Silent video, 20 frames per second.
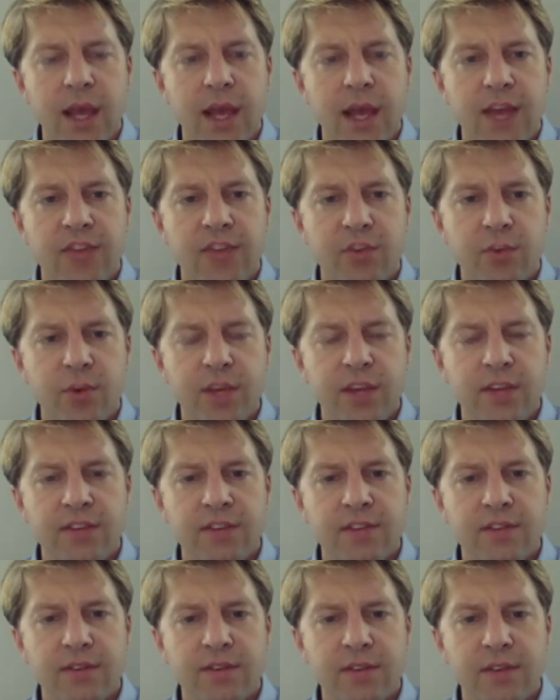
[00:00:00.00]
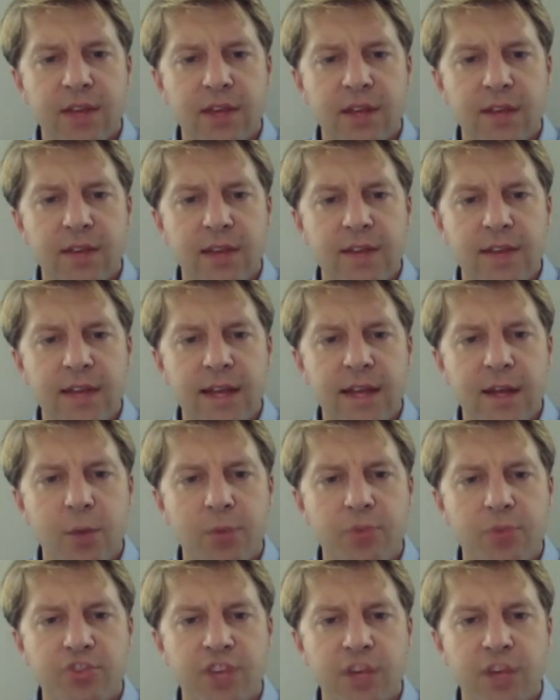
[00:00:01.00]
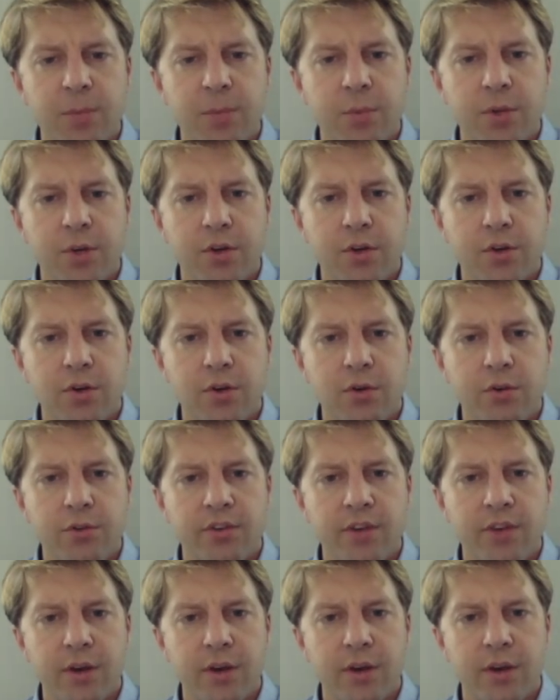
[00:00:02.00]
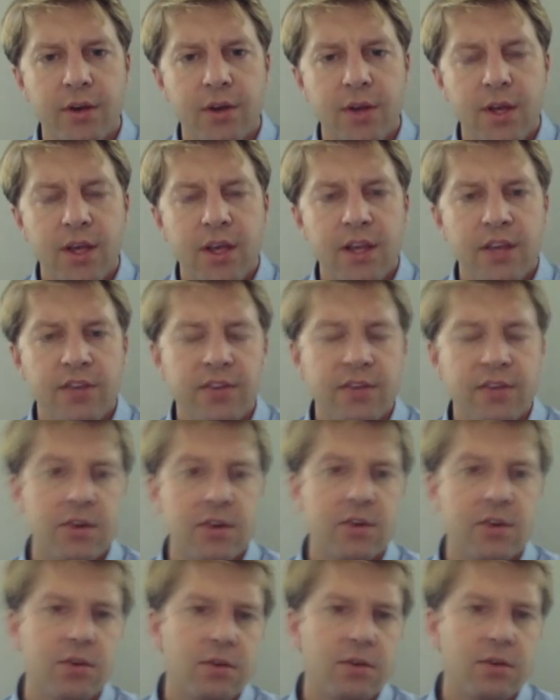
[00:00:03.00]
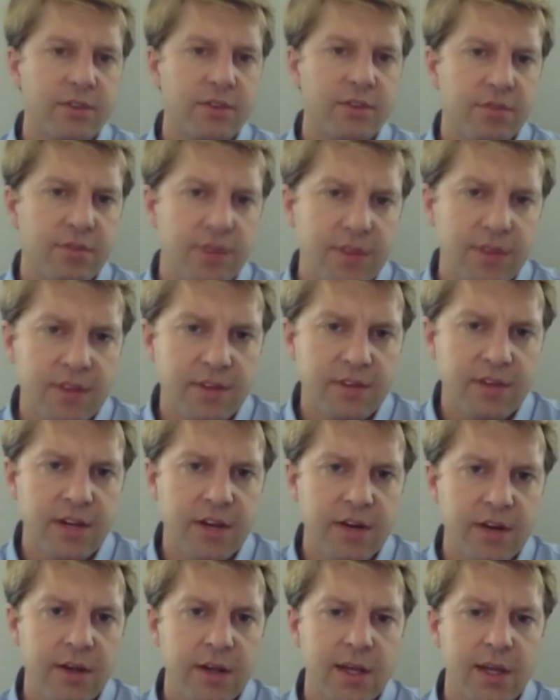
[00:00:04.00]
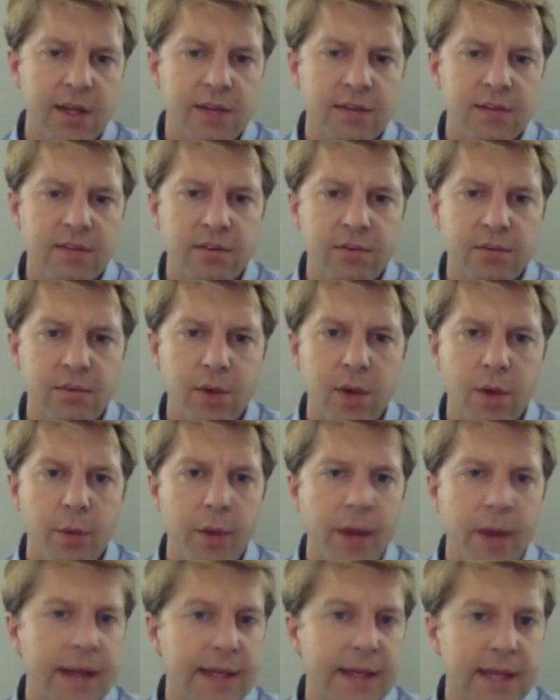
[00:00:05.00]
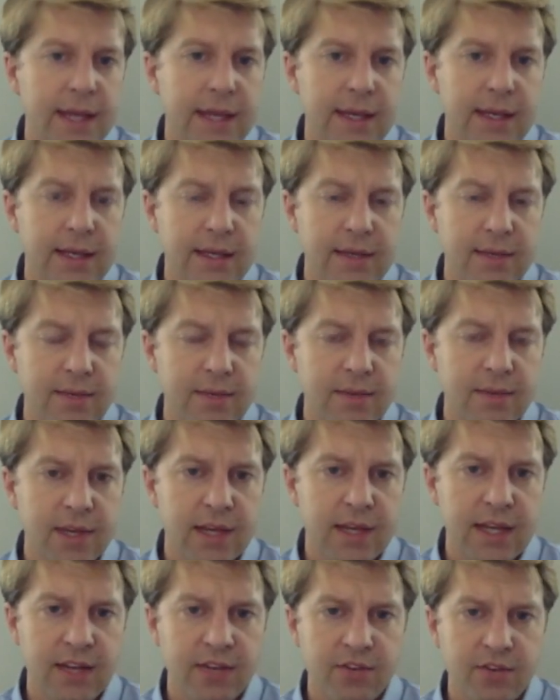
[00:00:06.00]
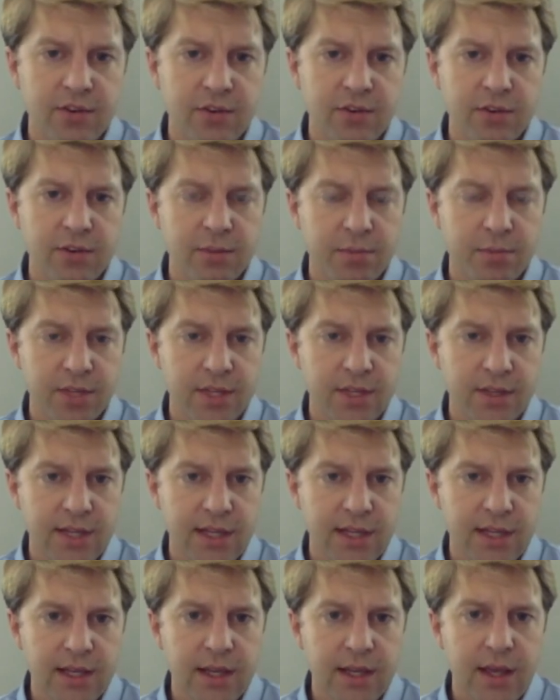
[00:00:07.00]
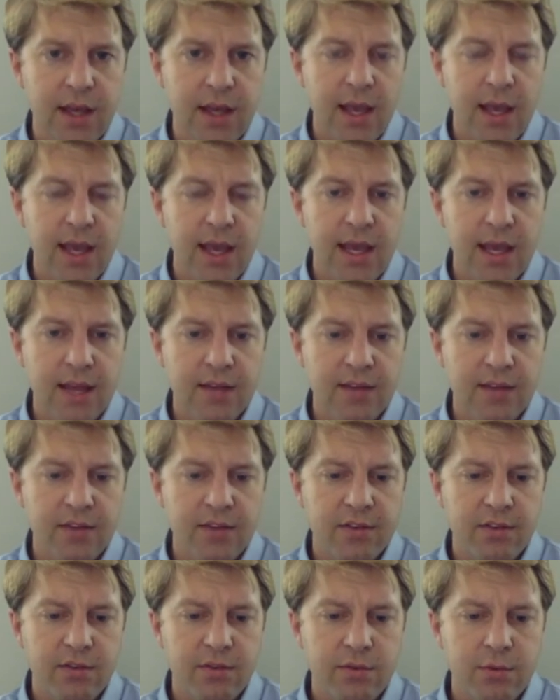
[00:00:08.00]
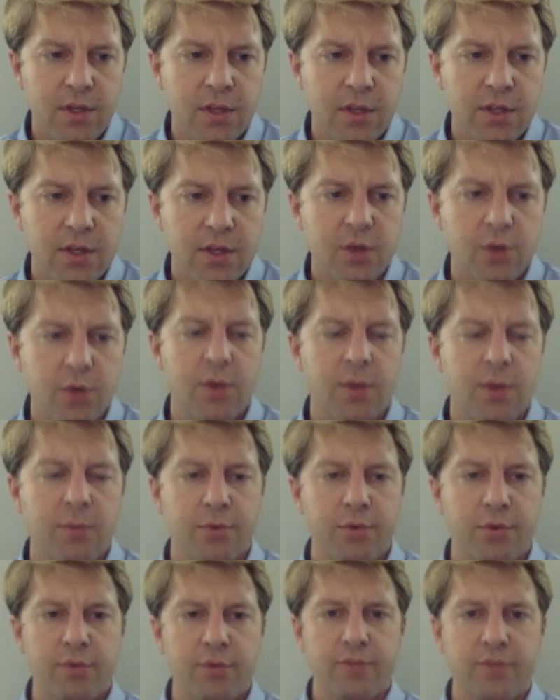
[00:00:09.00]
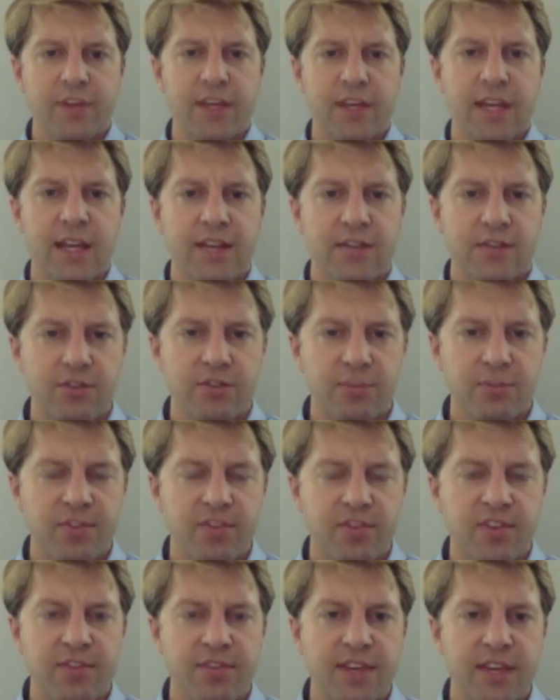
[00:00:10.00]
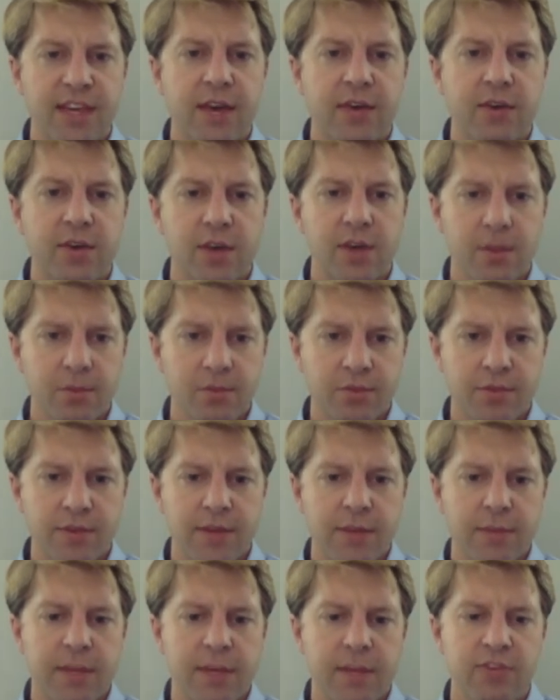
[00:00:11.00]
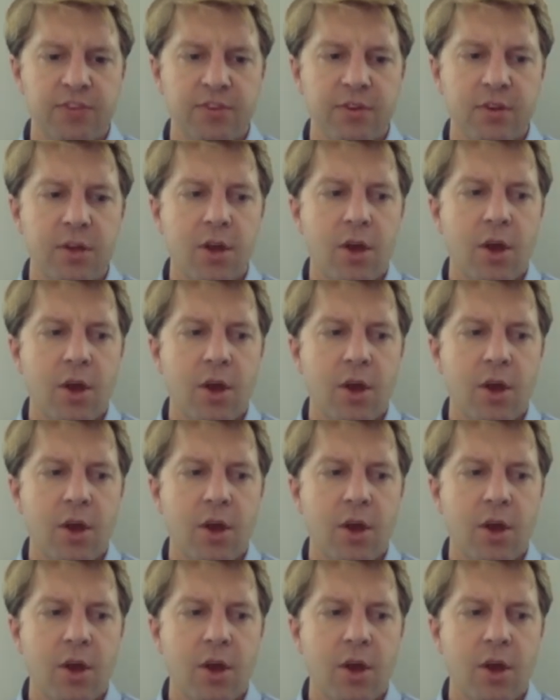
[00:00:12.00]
And so and that helps shape what our goals are. Is it our goal to treat this area to eradicate the cancer completely and to, improve the cancer specific outcomes for that patient?